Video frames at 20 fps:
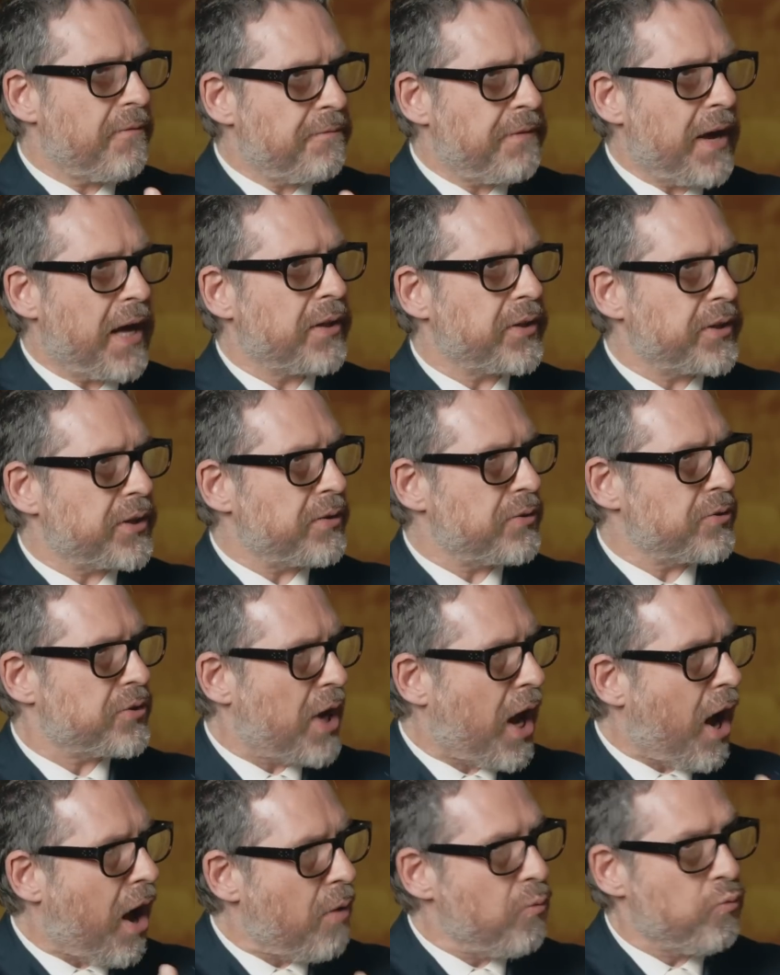values
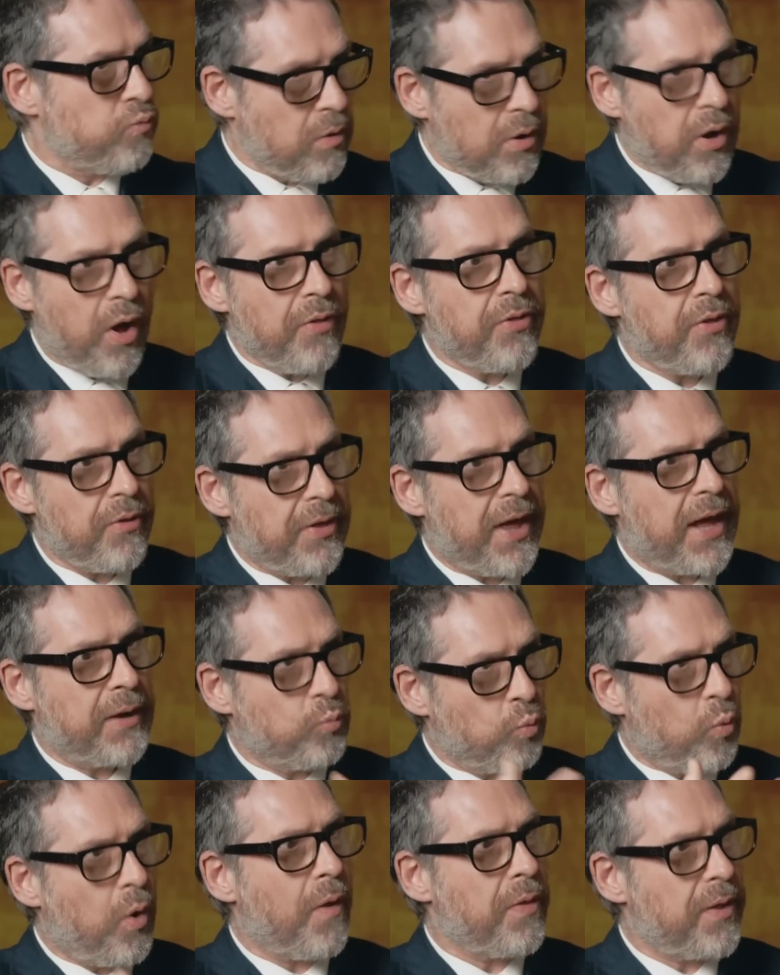other
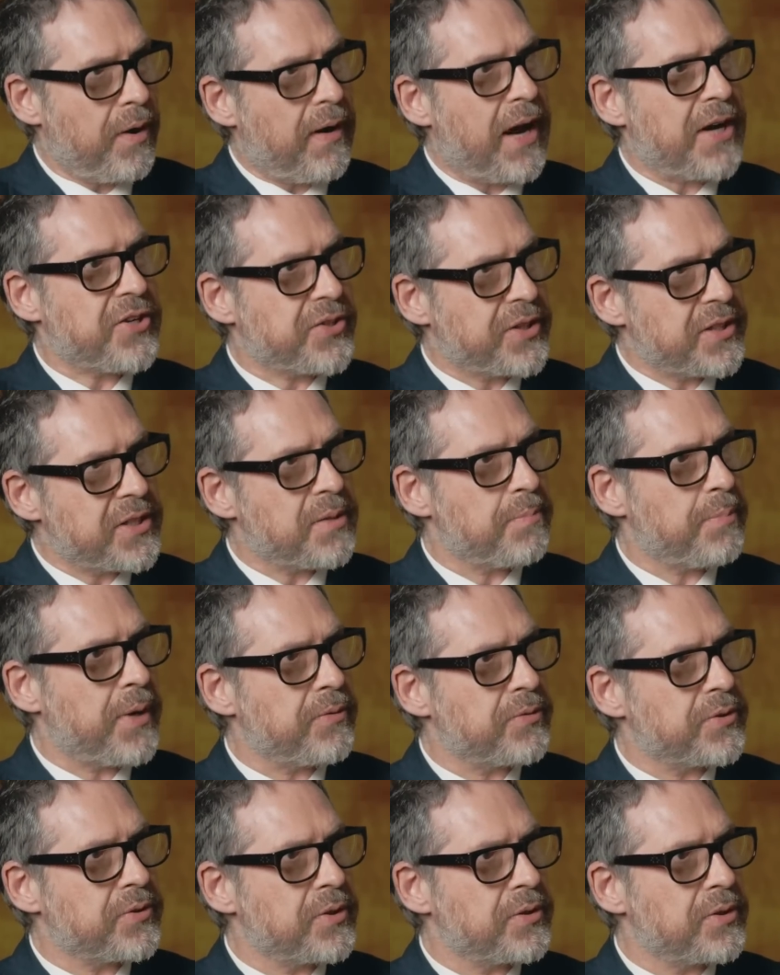than what they're actually
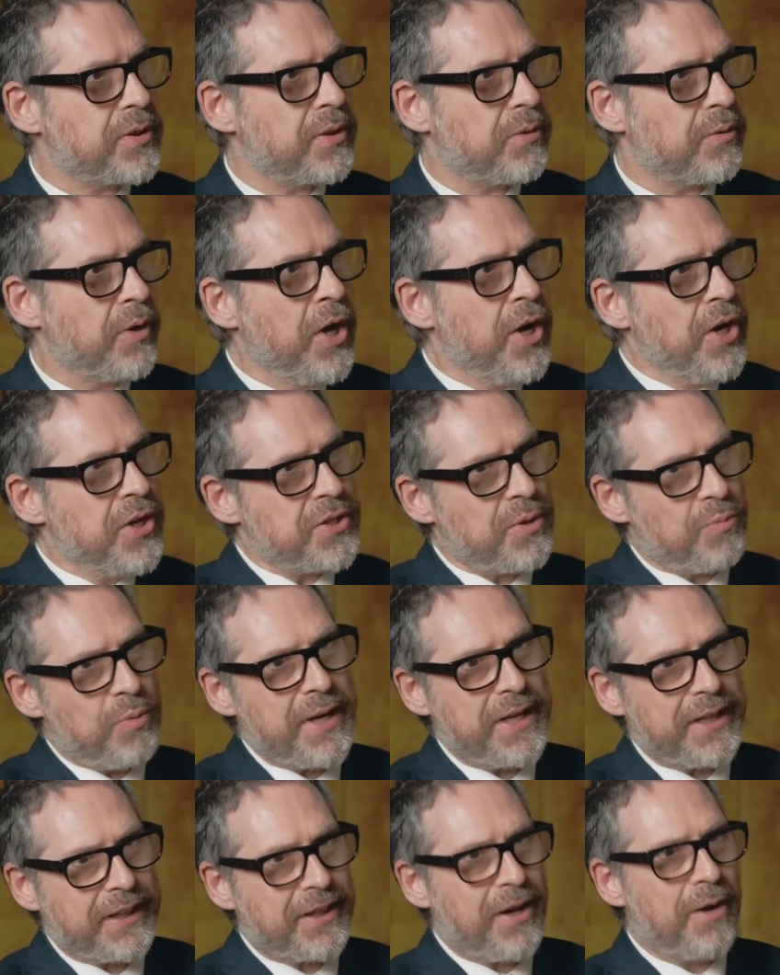supposed to do. So when
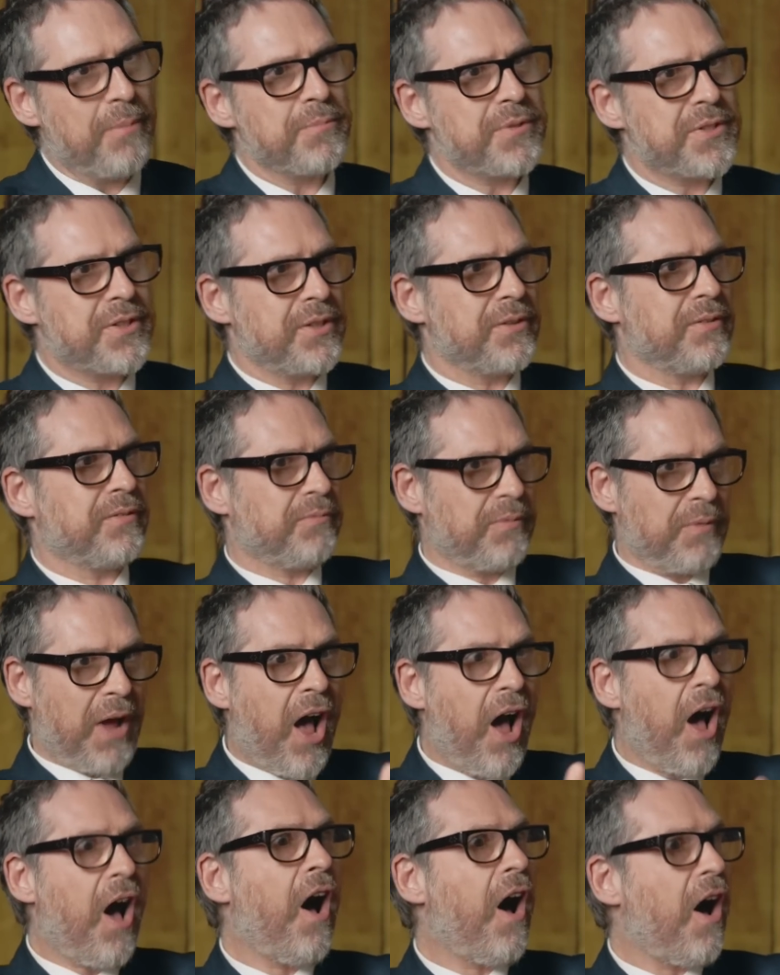it comes to
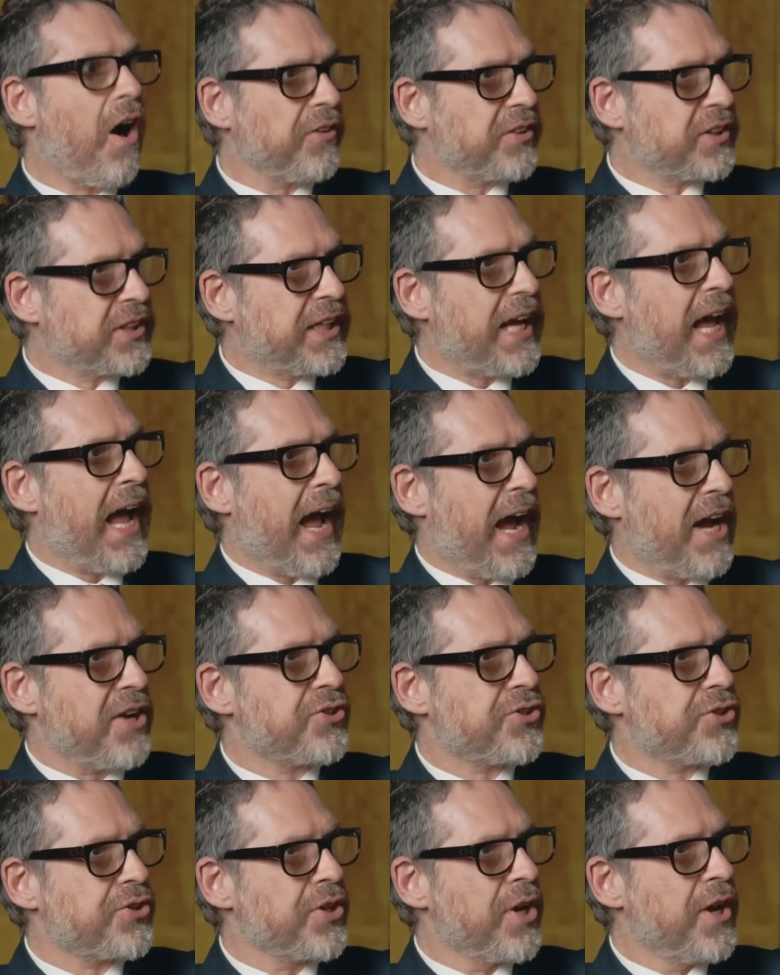hard
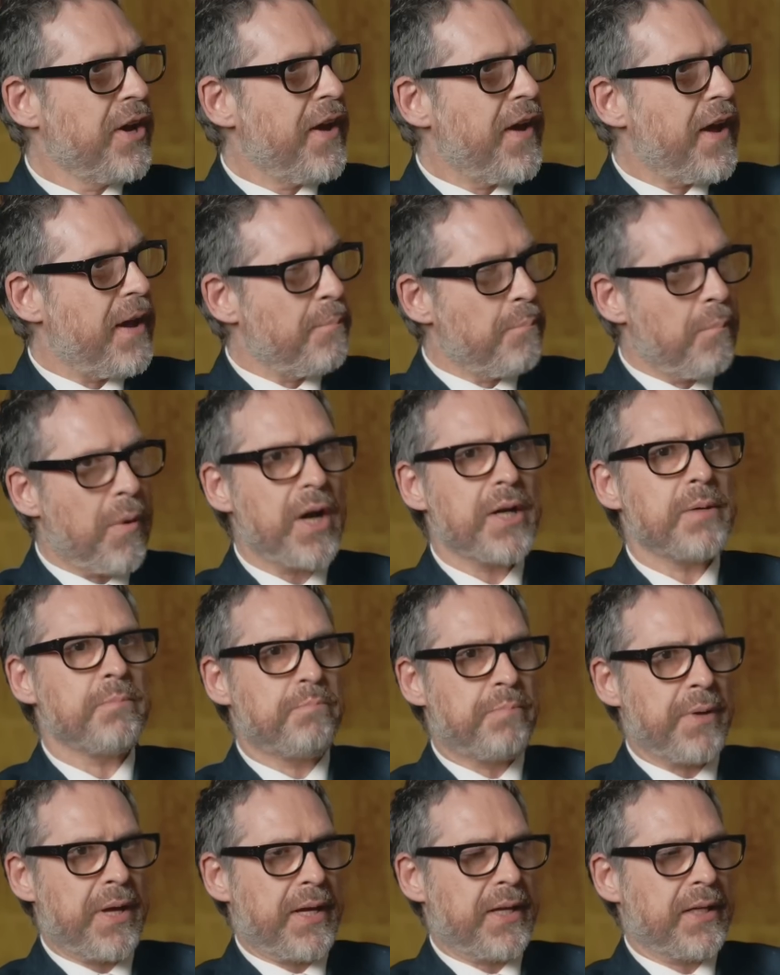cash, it might
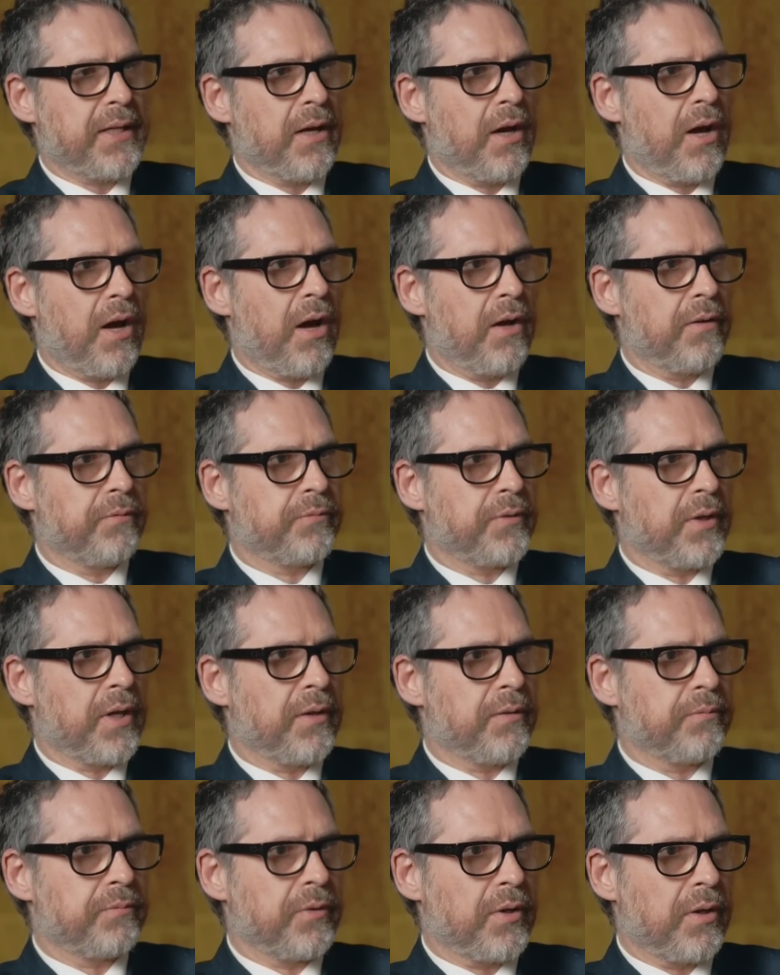be A,
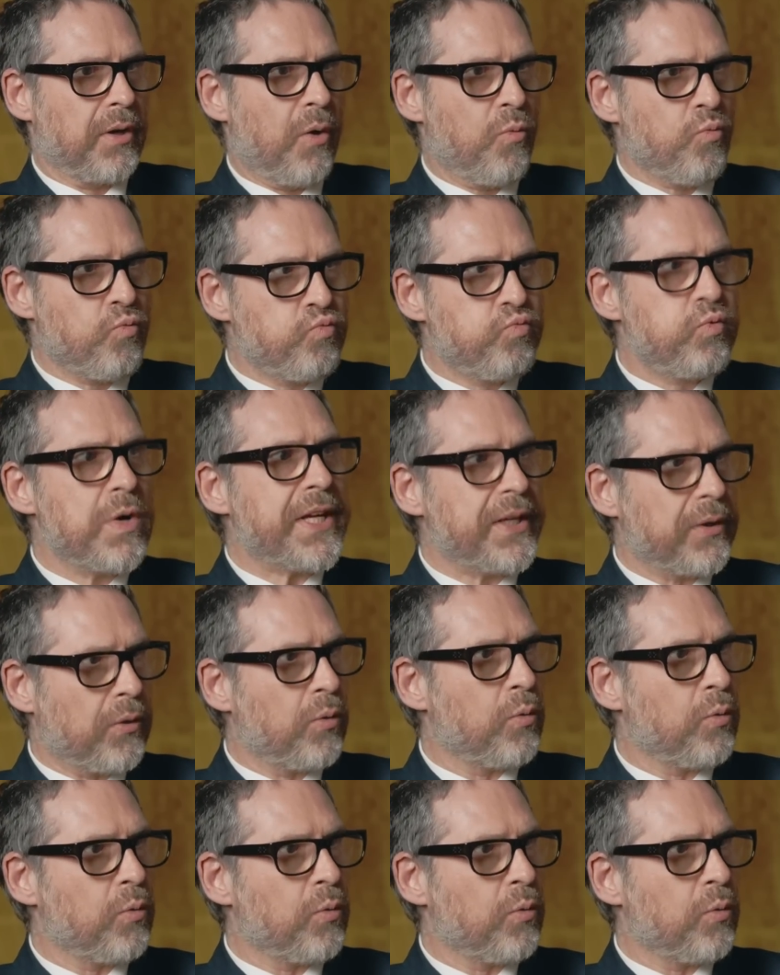a, a real